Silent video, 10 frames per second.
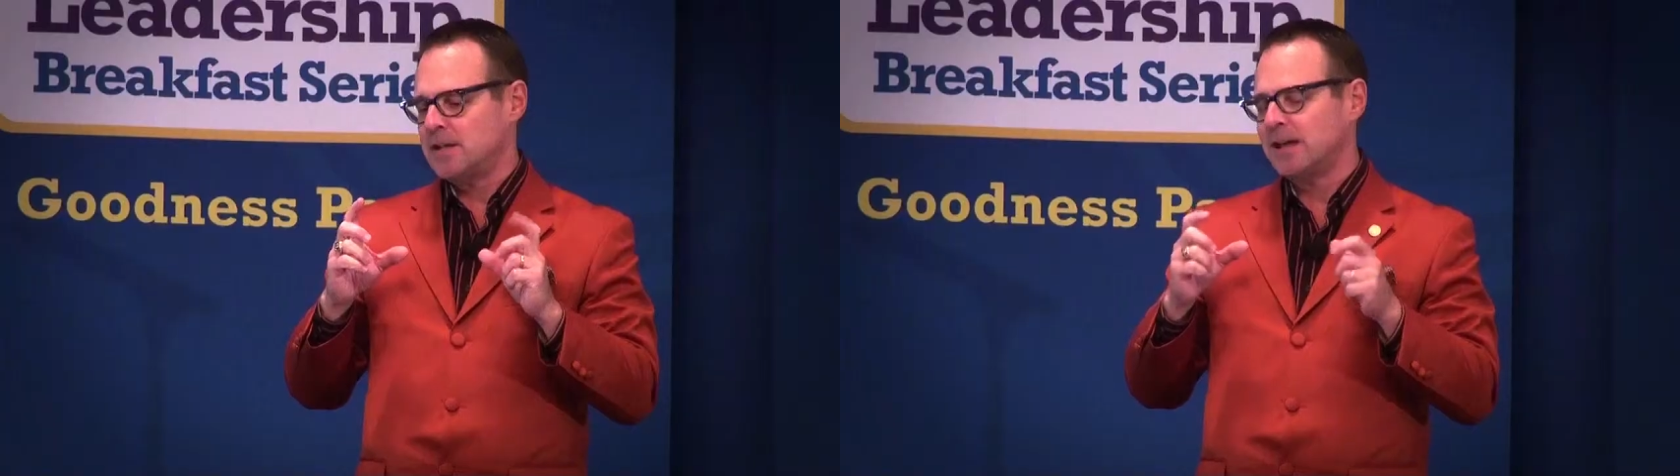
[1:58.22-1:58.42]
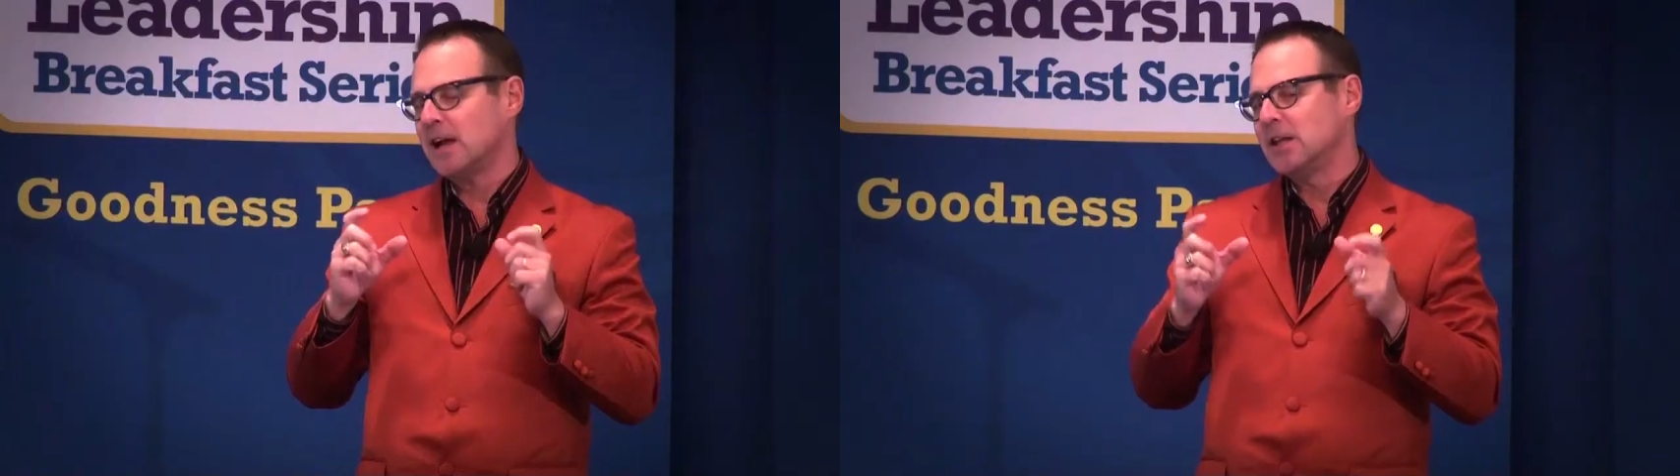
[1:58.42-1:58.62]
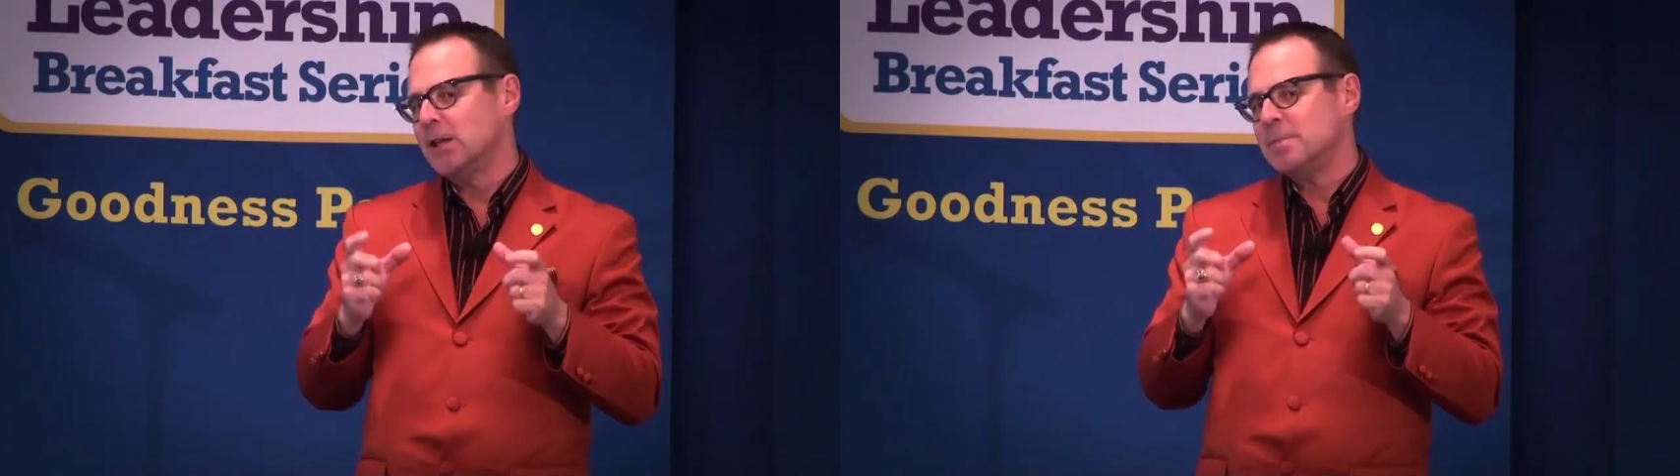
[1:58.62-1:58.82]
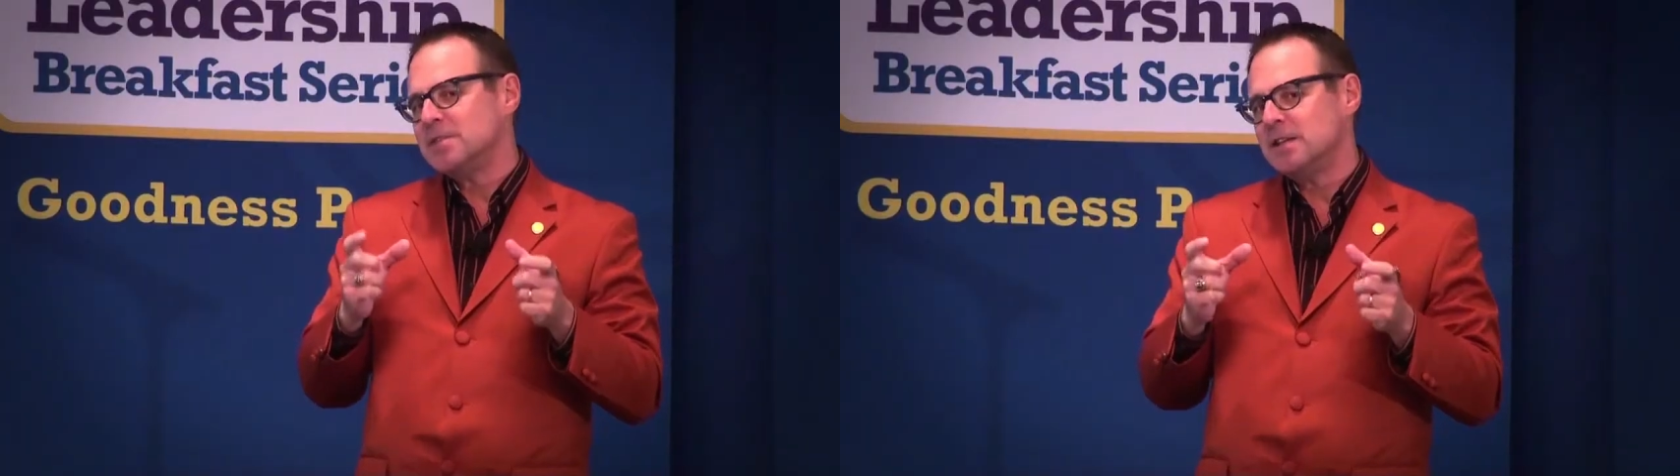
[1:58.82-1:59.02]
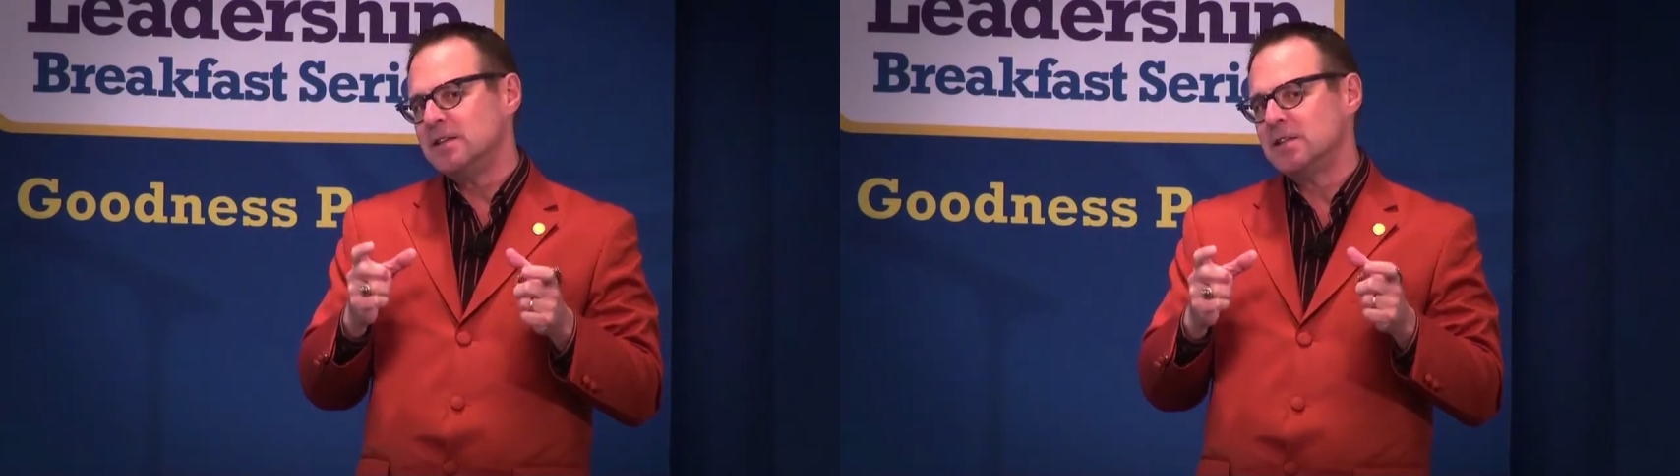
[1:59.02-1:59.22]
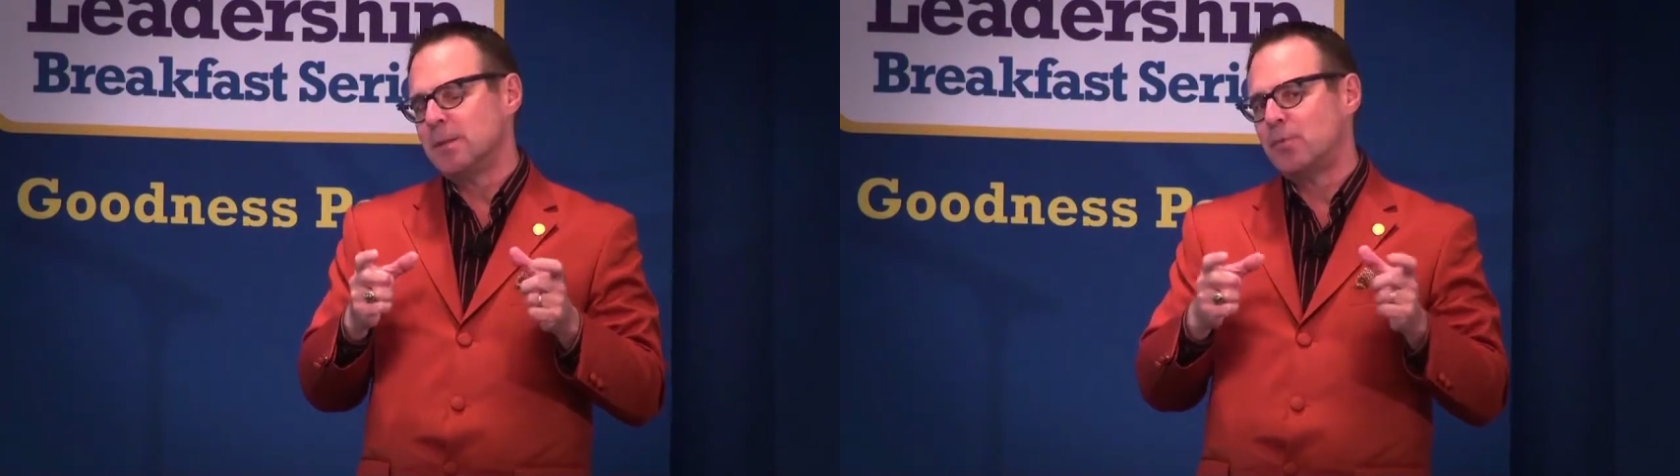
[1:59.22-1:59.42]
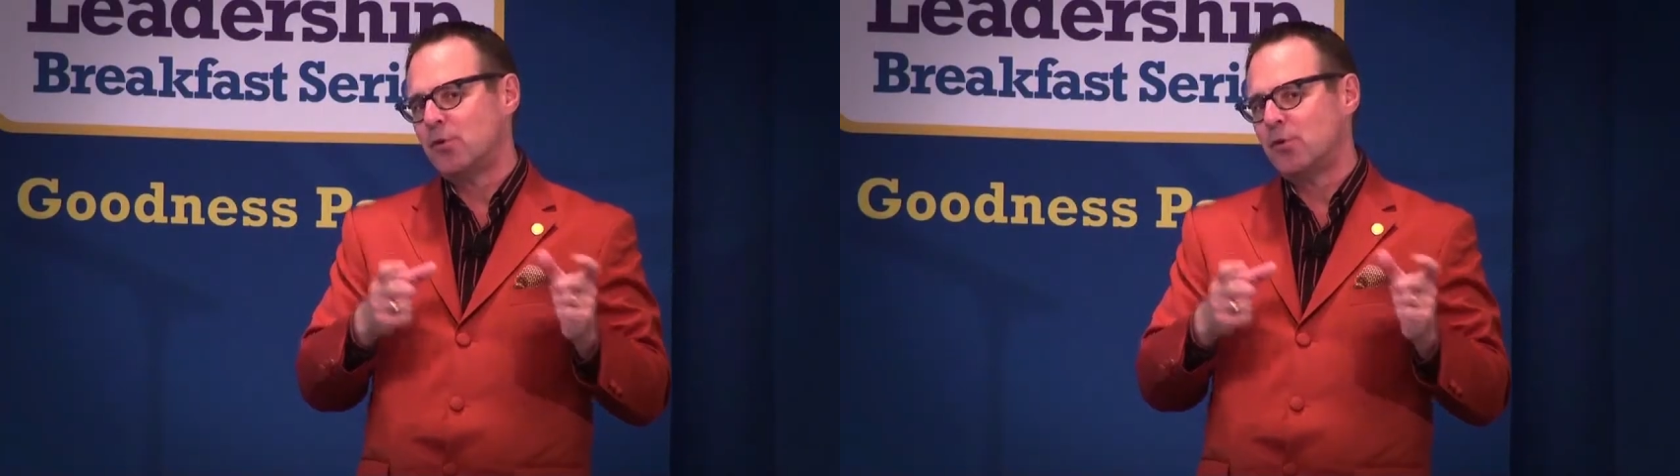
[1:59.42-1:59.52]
take a glimpse into the